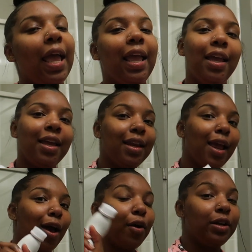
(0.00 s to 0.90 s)
And
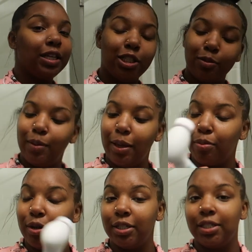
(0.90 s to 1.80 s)
y'all, this spin
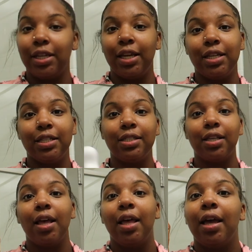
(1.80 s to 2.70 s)
brush is
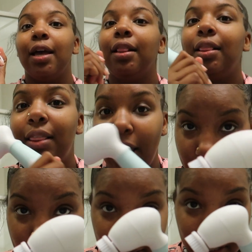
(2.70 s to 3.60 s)
the
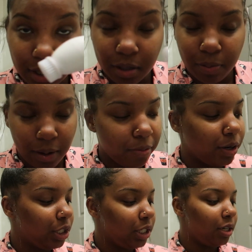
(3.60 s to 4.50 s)
best spin
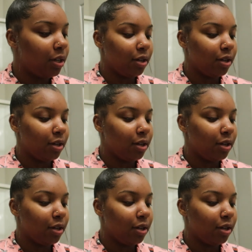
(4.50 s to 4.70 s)
brush.